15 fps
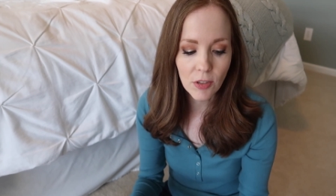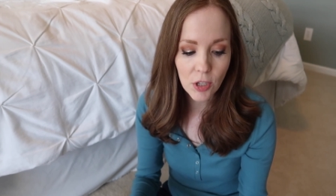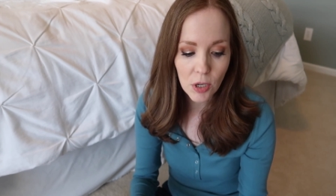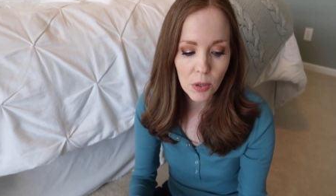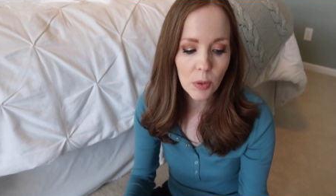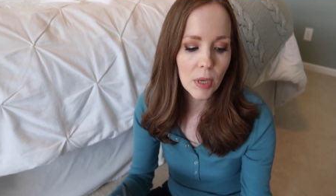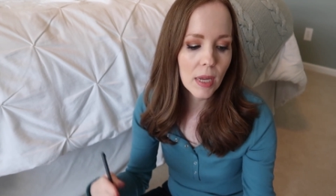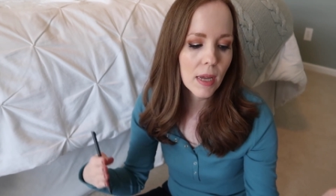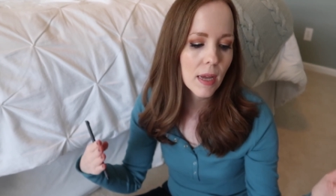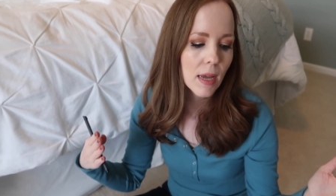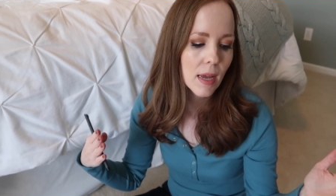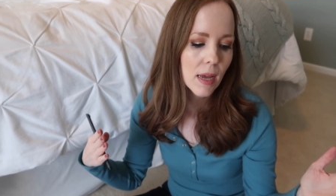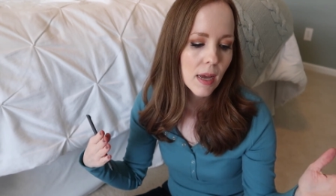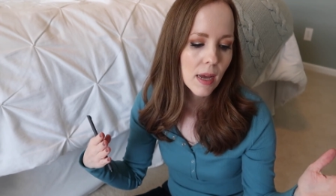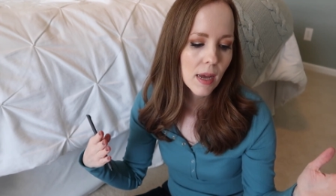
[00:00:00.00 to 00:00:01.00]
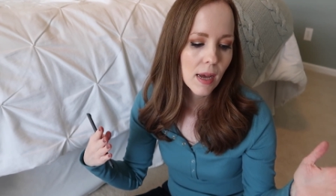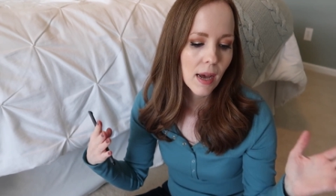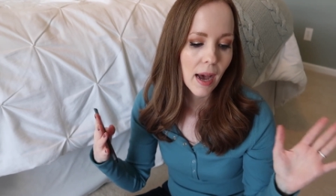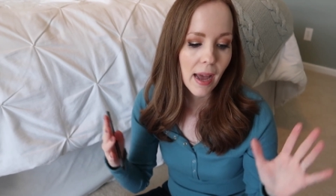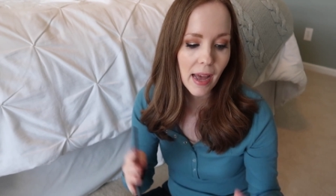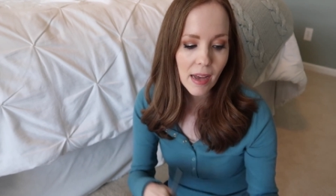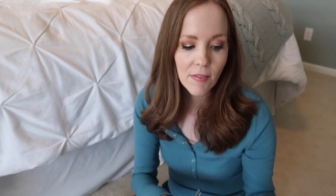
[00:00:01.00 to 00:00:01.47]
So
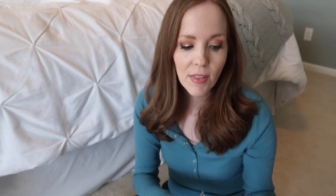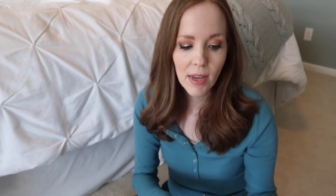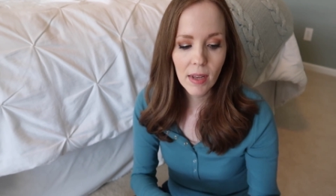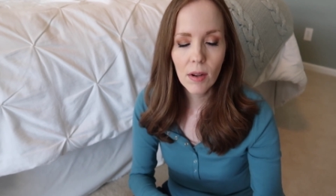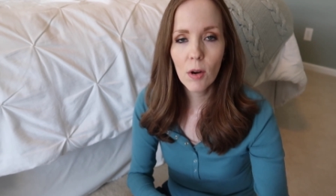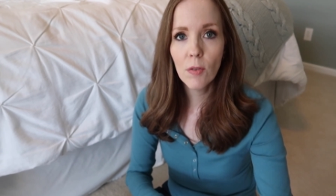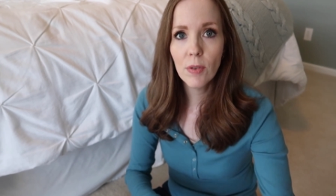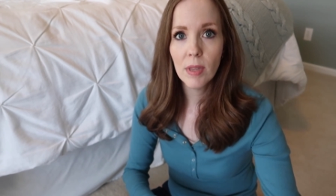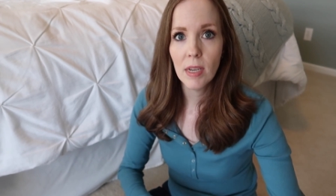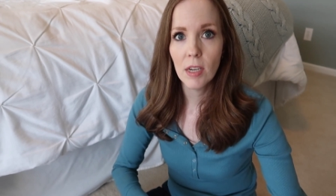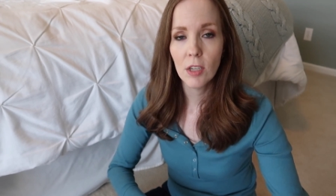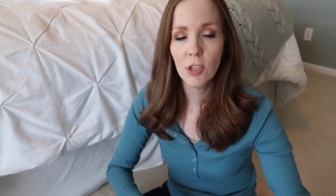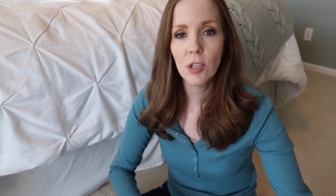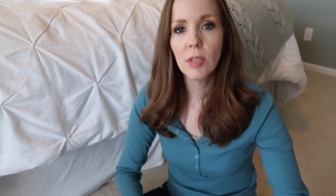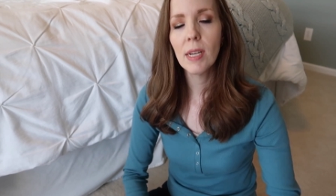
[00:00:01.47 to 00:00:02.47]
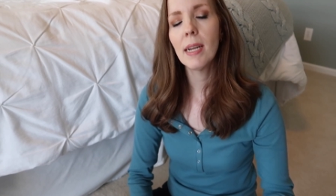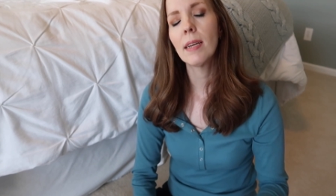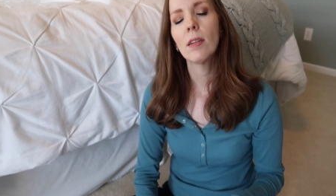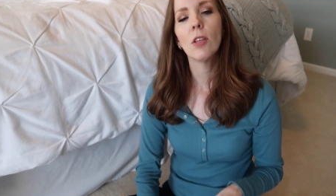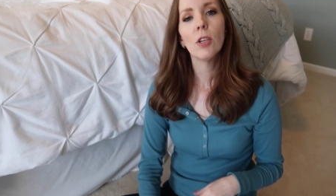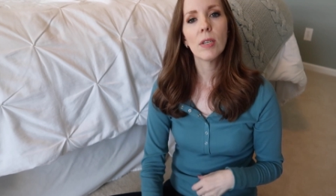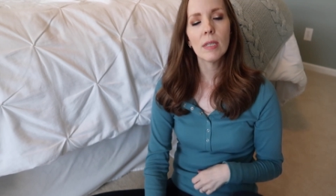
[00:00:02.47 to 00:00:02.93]
I have that over there so that I
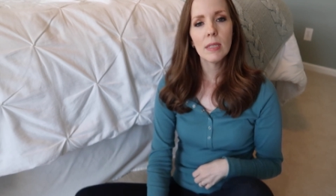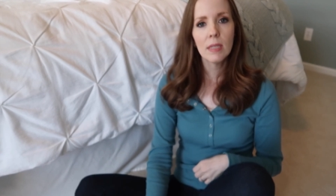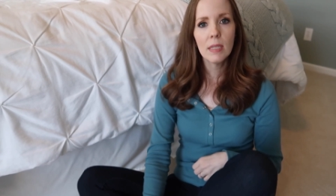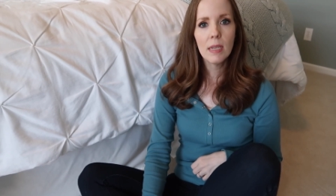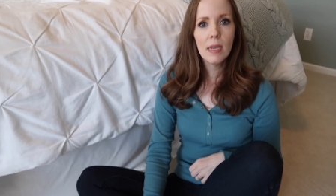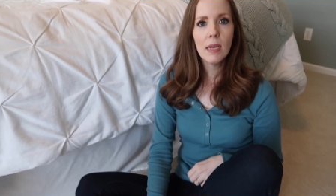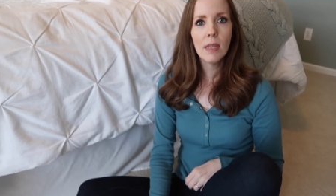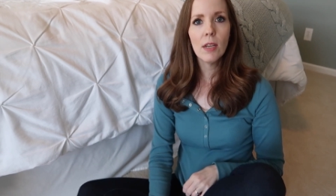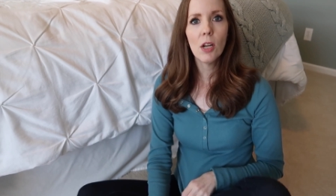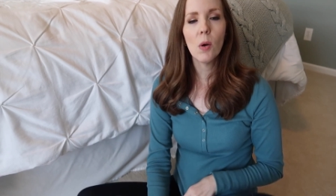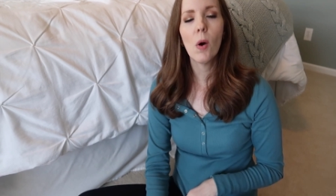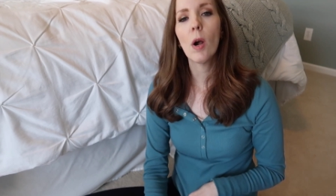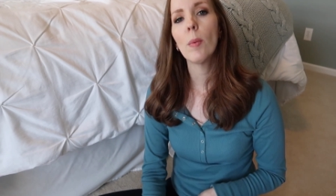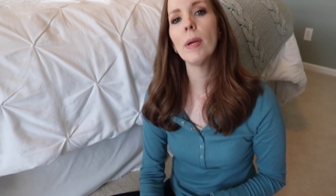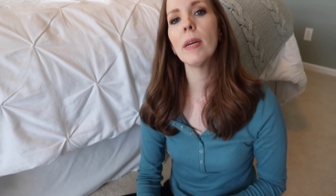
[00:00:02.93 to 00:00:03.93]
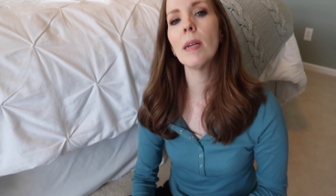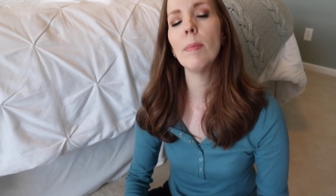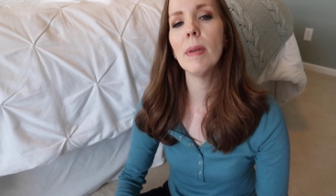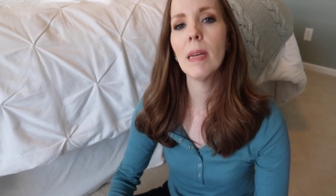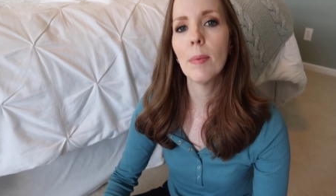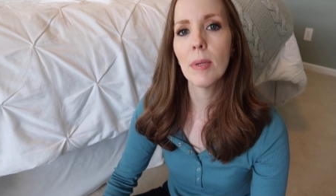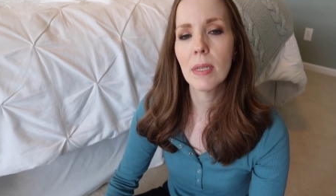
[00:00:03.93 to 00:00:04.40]
can look and see, you know, are we going to
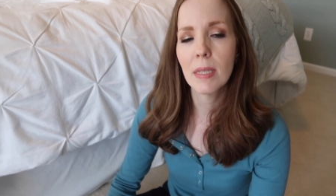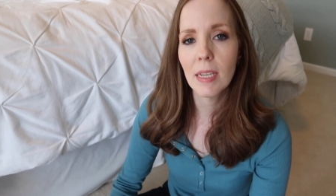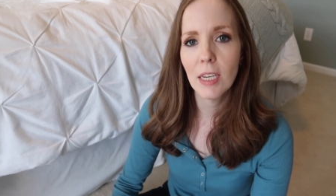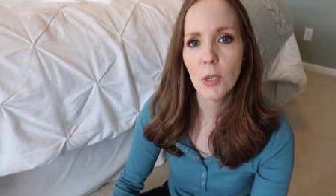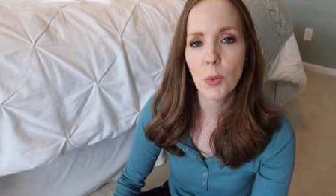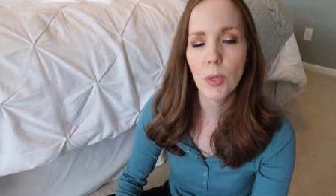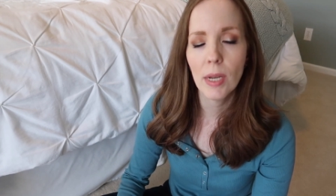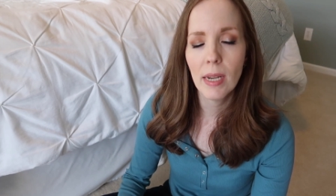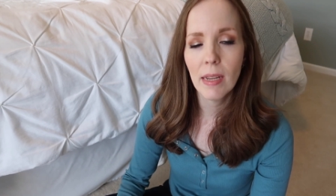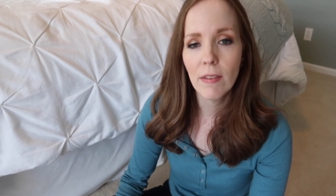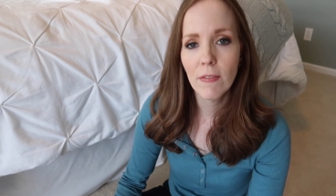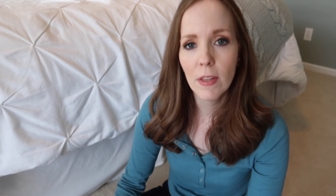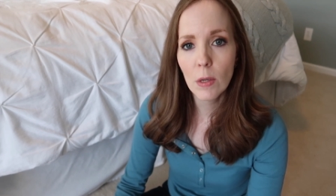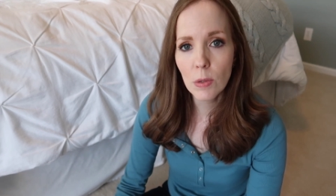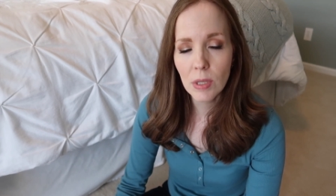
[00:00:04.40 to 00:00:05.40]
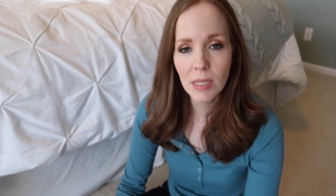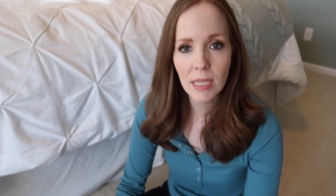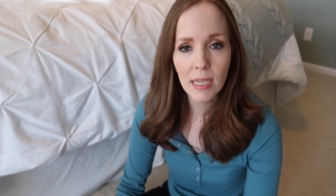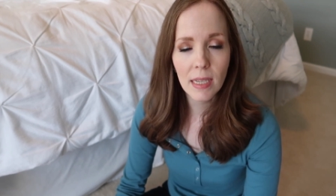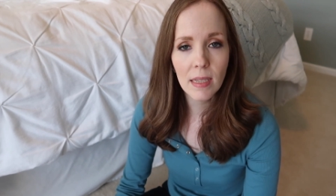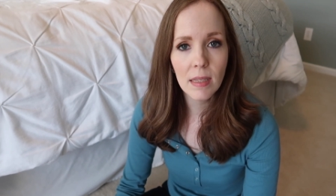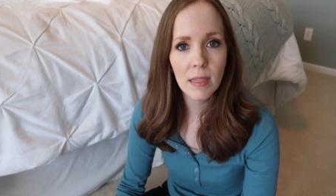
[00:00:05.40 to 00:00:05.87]
be able to schedule any of those
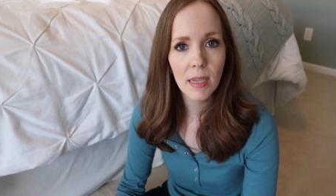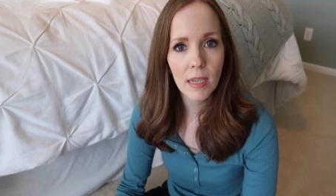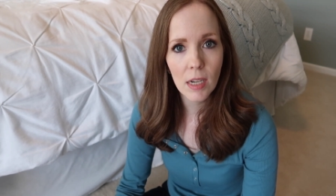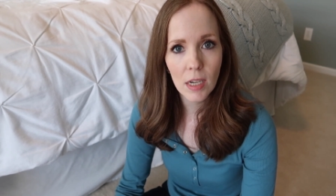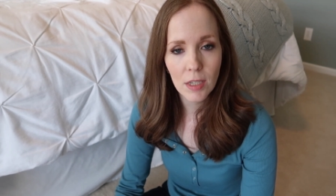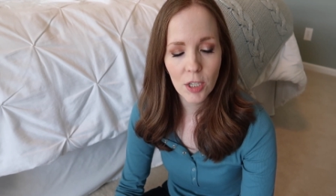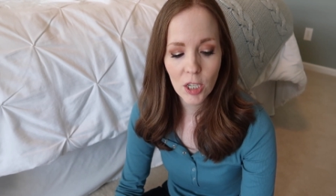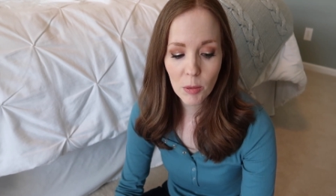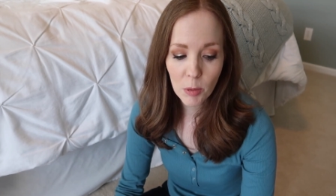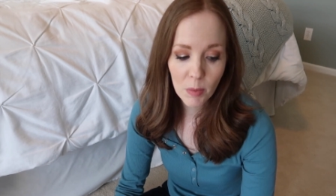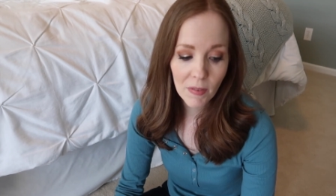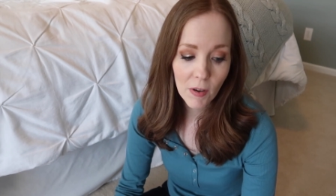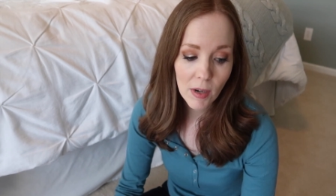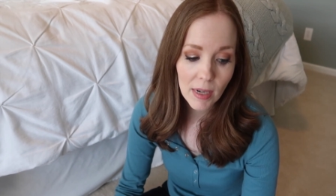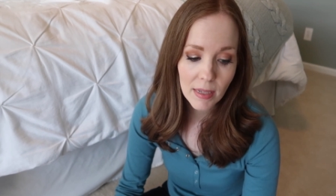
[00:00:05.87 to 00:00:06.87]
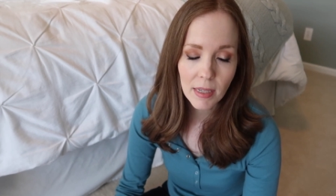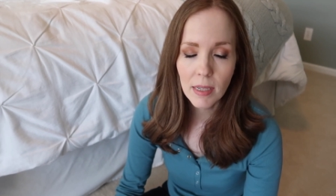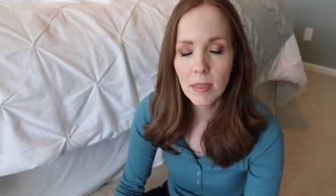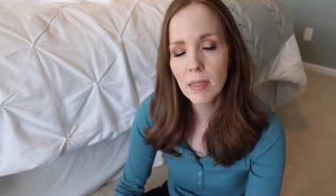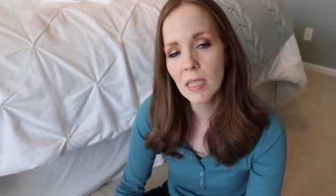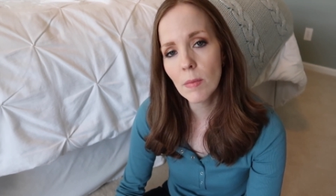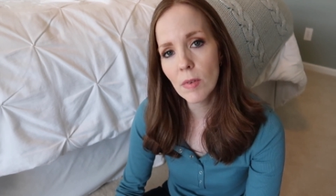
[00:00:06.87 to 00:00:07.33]
things in October? We've already
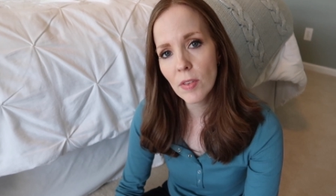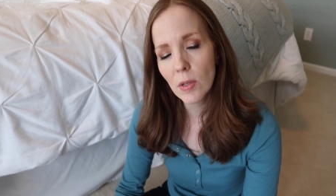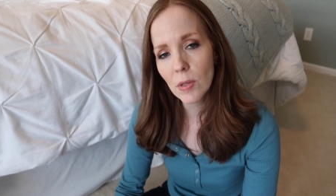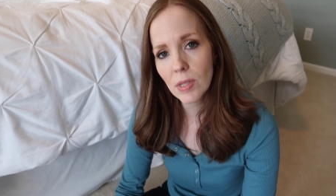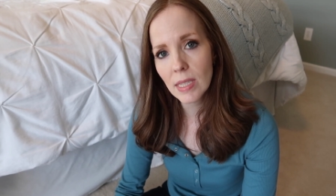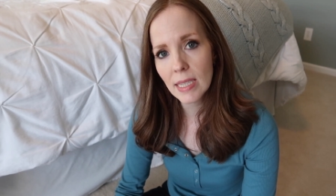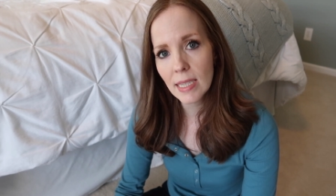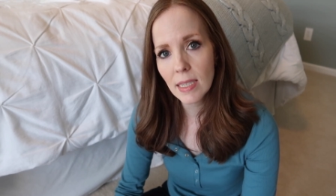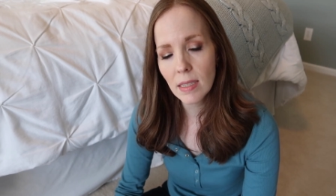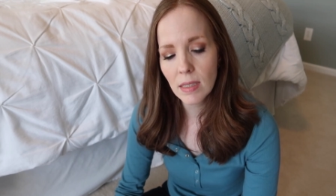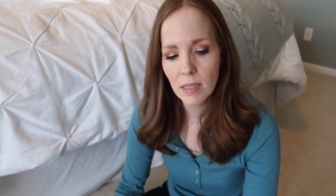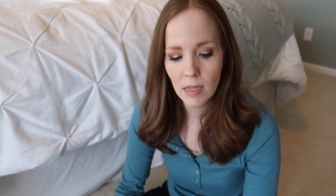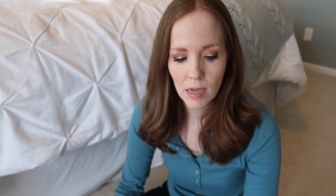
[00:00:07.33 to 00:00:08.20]
done some of those things,